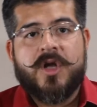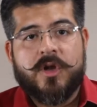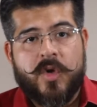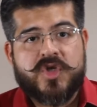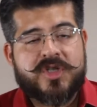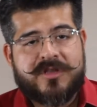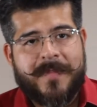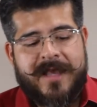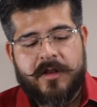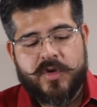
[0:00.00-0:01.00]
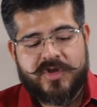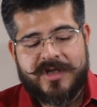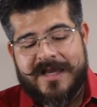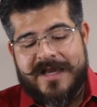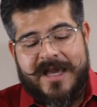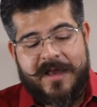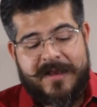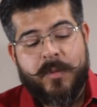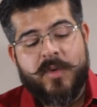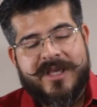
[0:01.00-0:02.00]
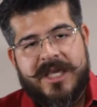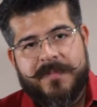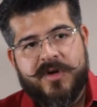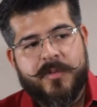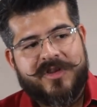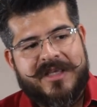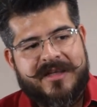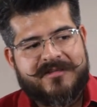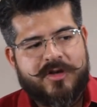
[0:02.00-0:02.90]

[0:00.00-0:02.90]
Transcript: lotion, some hand lotion, and it will keep your botines